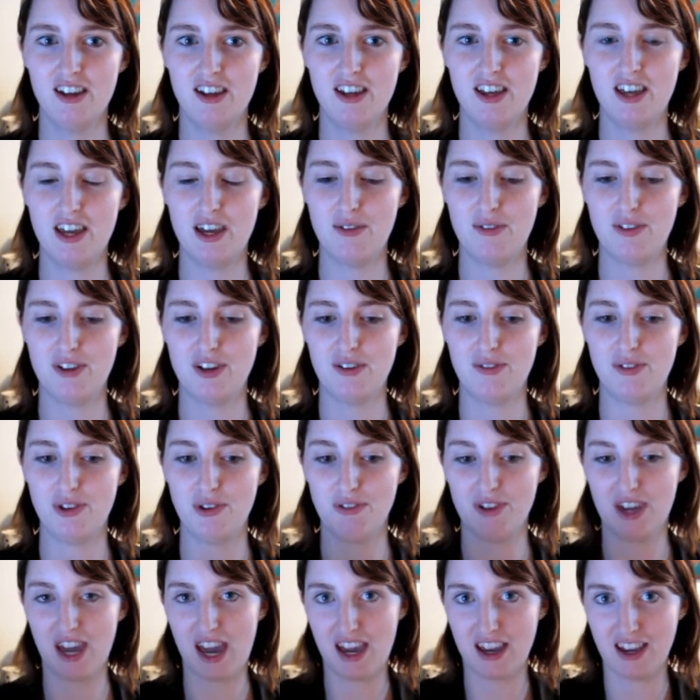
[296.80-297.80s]
even if
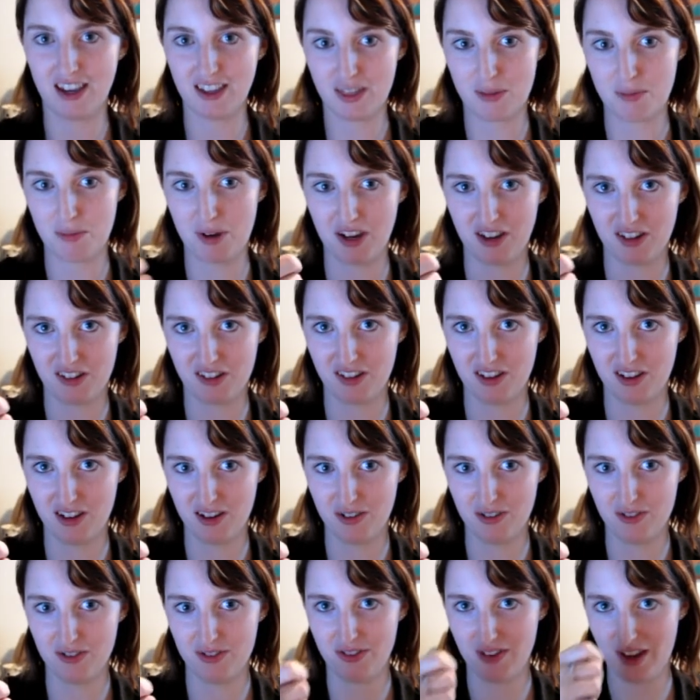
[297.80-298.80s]
you can get the bugs
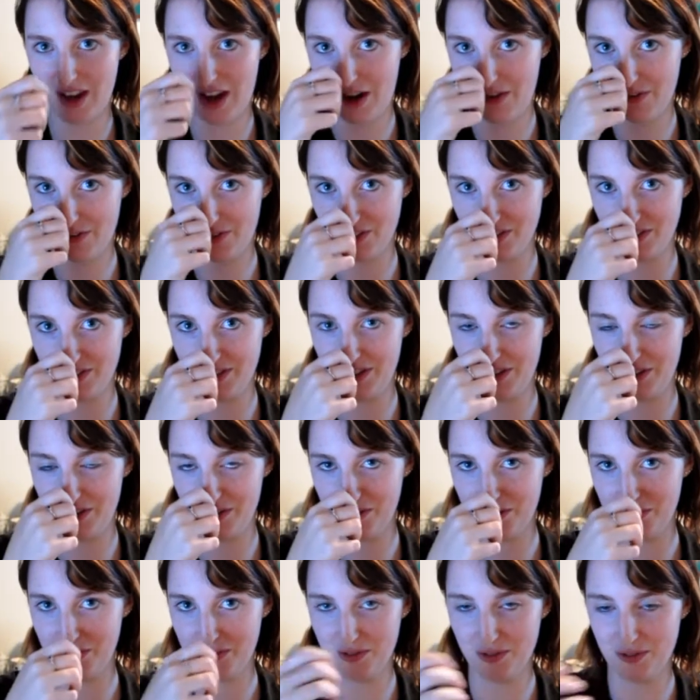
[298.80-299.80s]
off after
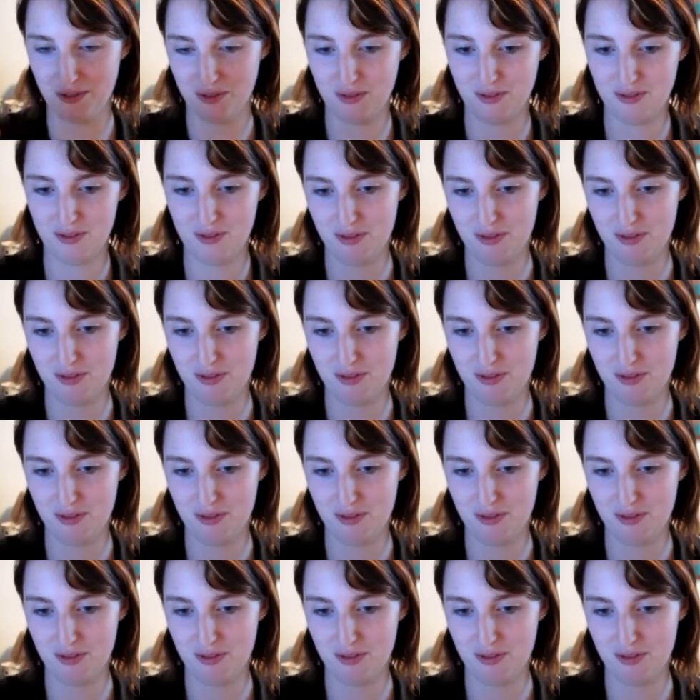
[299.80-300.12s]
you